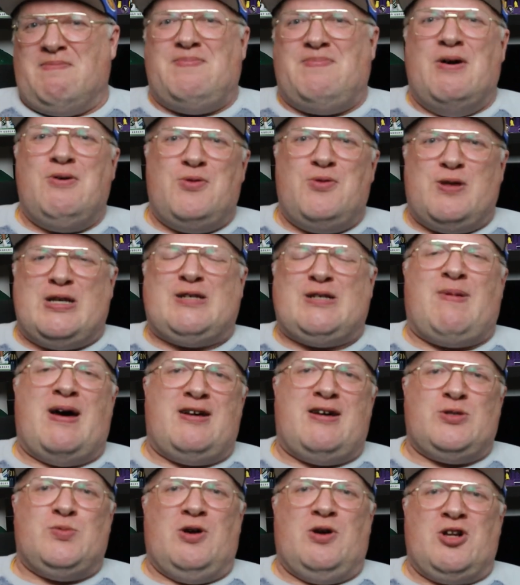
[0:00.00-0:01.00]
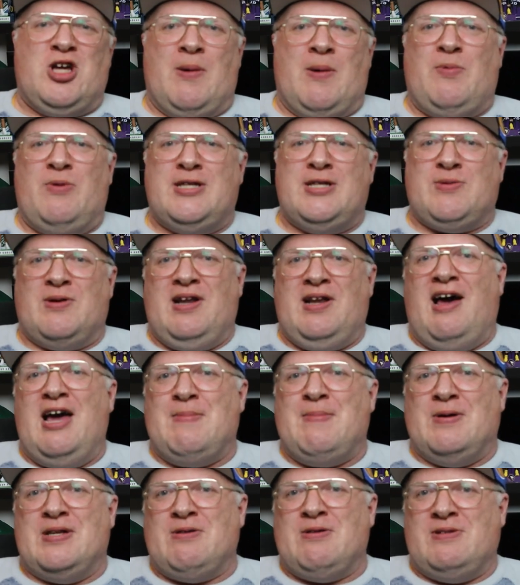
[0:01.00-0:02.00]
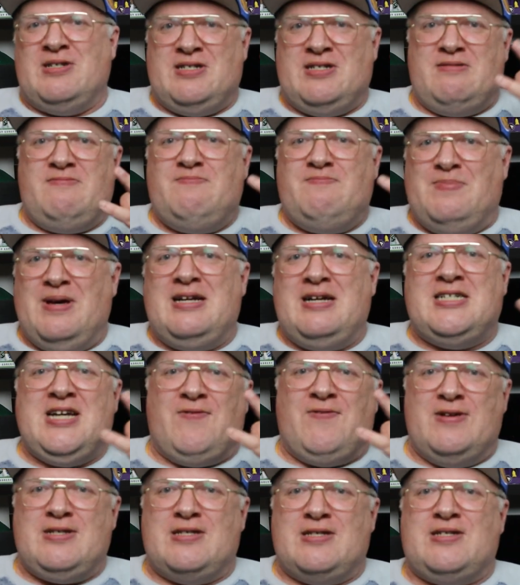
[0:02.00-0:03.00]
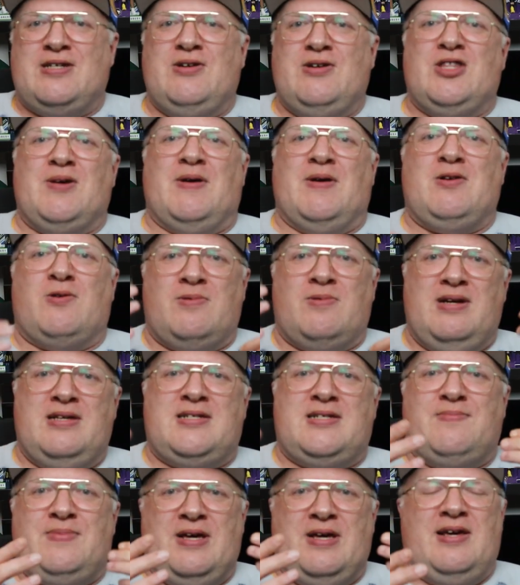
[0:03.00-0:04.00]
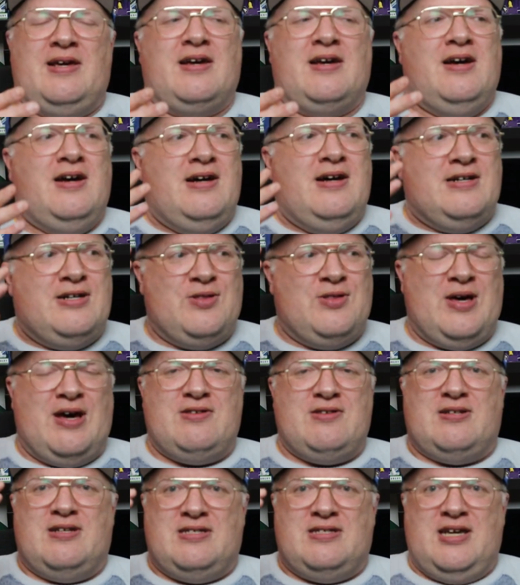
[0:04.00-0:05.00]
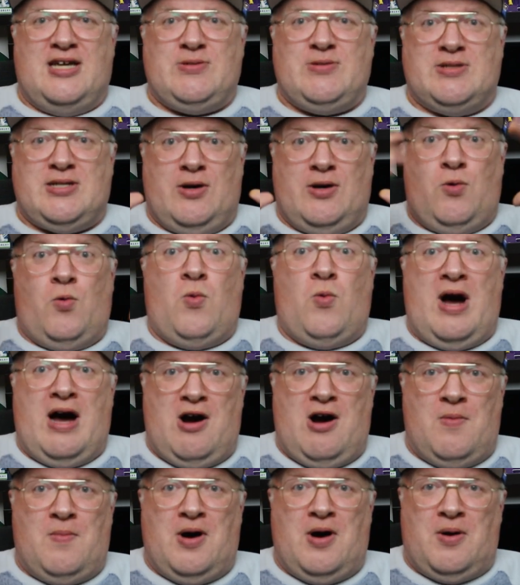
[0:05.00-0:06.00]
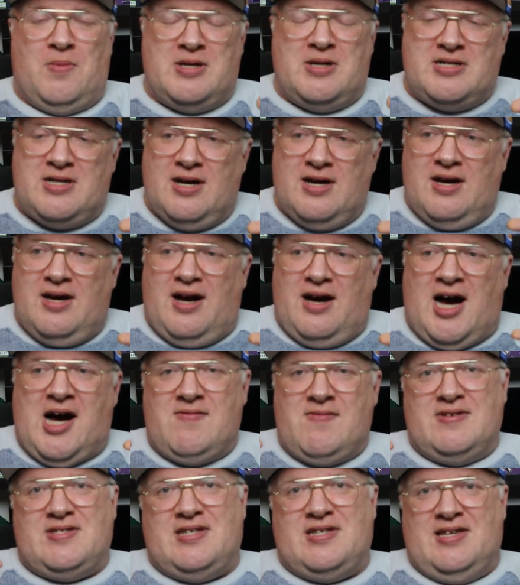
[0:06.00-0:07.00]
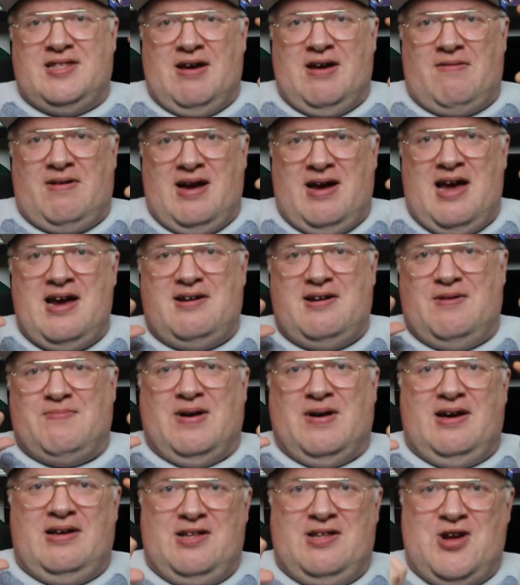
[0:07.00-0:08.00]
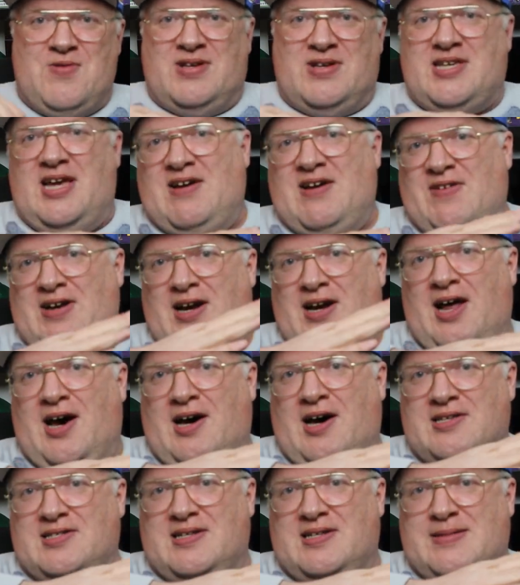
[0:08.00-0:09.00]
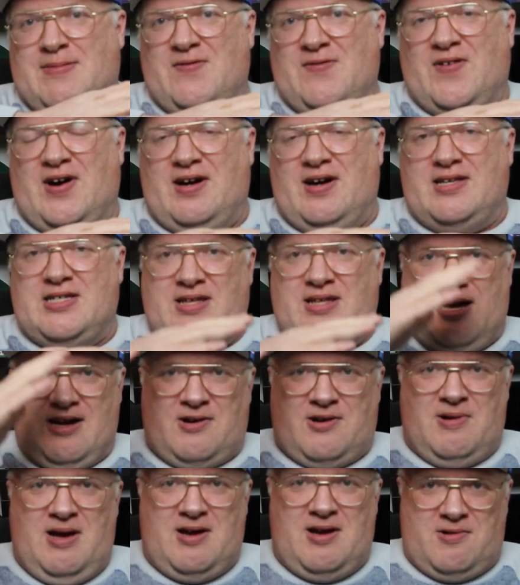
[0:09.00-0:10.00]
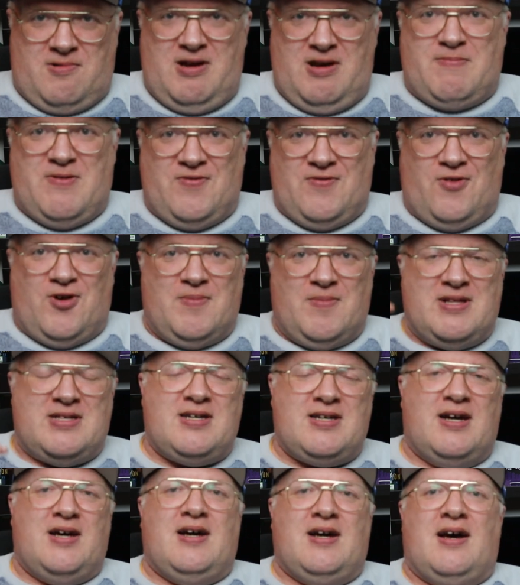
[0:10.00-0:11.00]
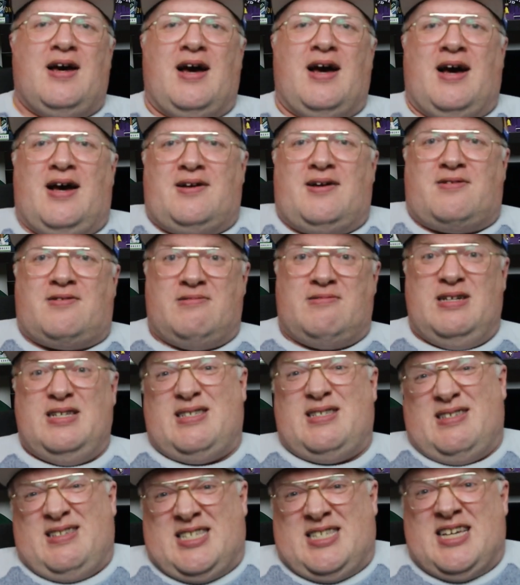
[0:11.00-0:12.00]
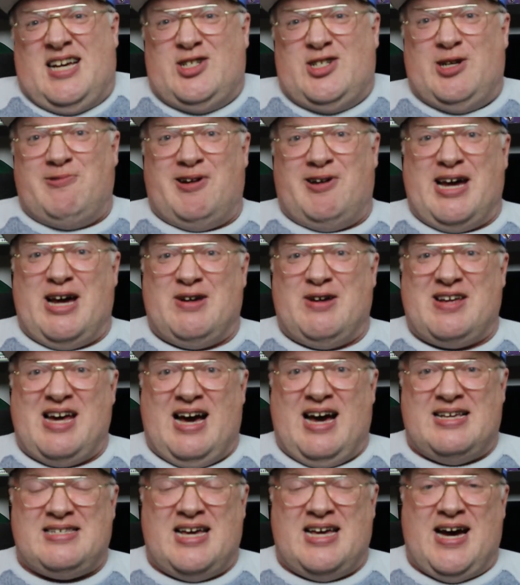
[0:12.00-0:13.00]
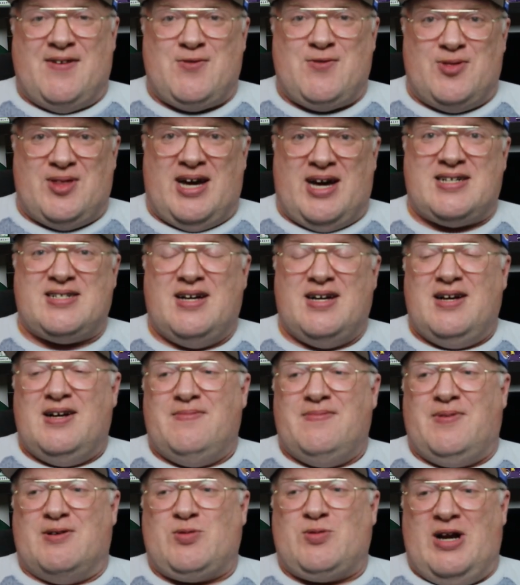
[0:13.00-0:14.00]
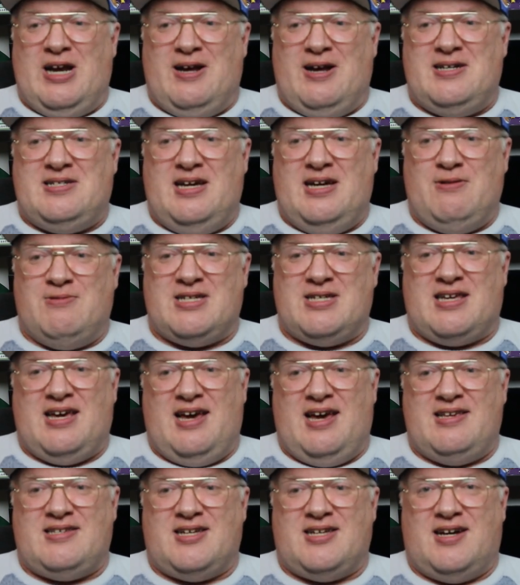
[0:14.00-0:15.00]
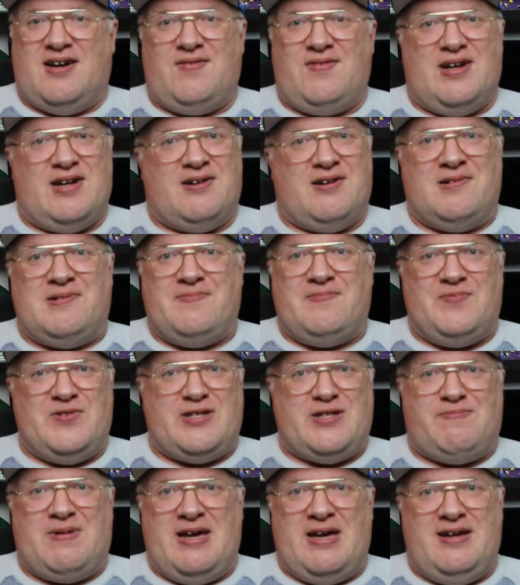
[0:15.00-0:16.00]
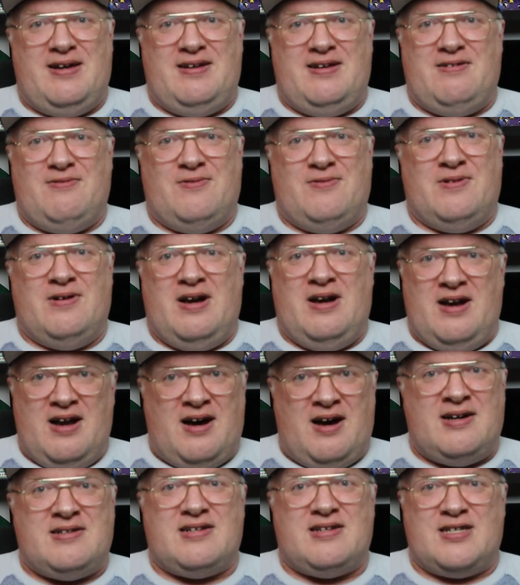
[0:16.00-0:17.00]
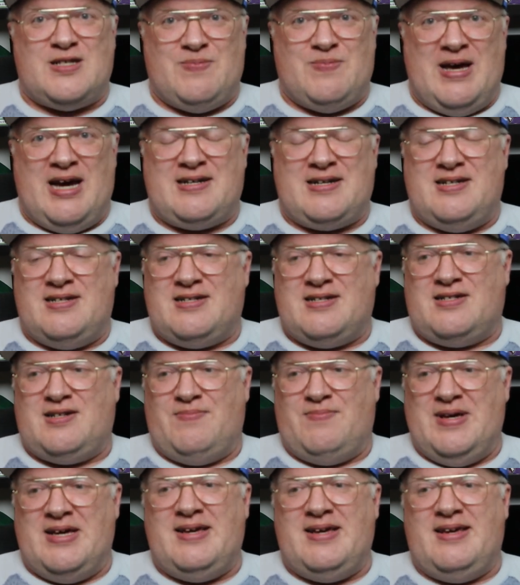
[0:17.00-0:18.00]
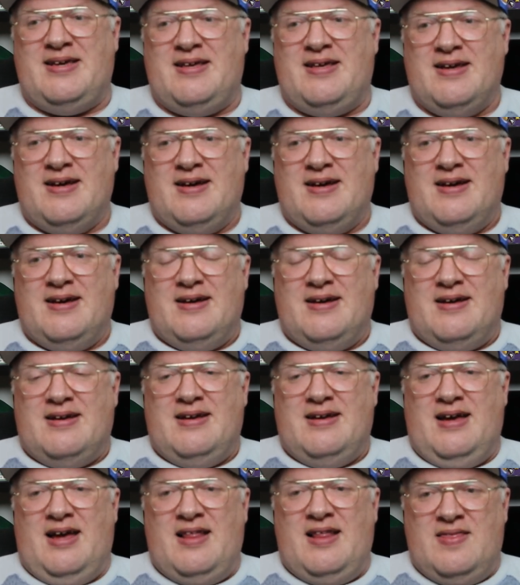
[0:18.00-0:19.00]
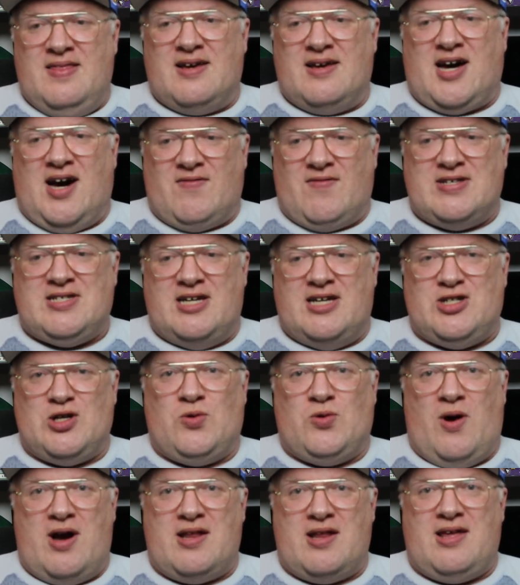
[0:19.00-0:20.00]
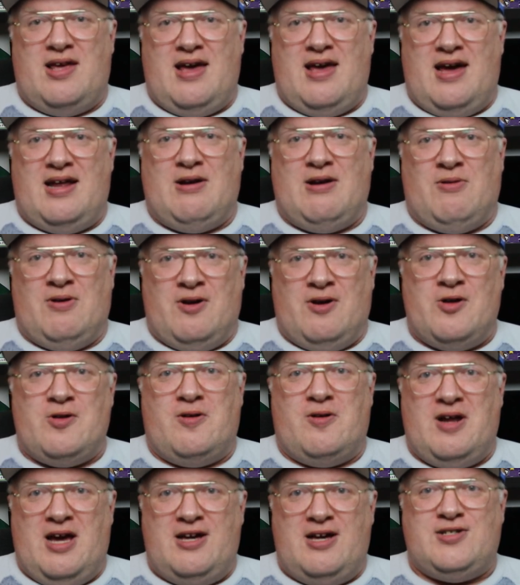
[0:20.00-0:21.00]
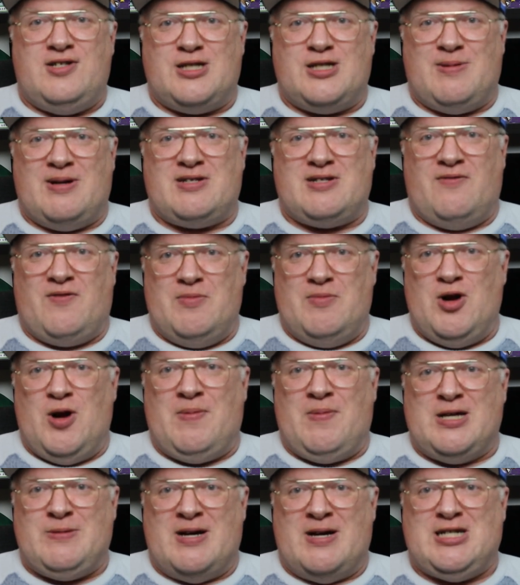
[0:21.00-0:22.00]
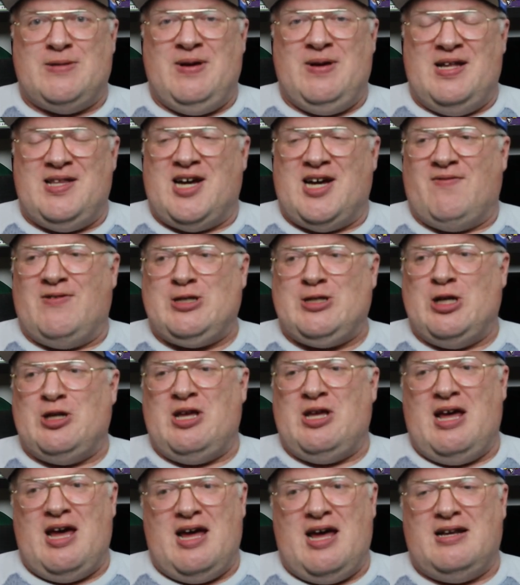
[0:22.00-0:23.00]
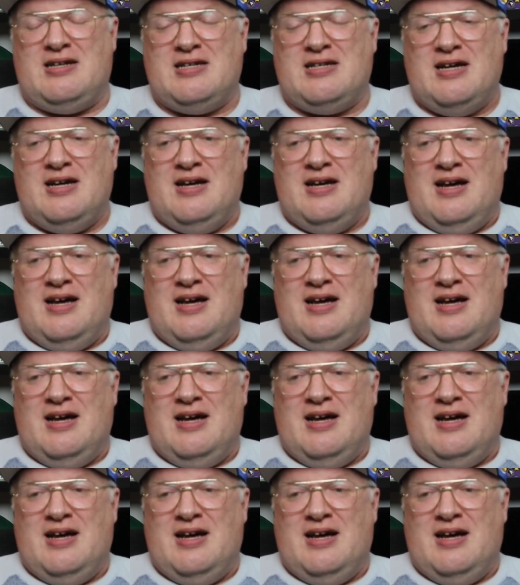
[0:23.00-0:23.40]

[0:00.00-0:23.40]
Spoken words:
both Spanish World Cup wins were alike, but there were big differences to them. And the reason being, 2006 was a wow moment. Obviously, they were aided by the USA having lost in the semifinals to that great Greek performance, and Greece essentially running out of gas after that. But 2019 was a case of, you know, Spain were not expected to be in the conversation quite at the end. There were other nations from Europe expected to be in the conversation at the end.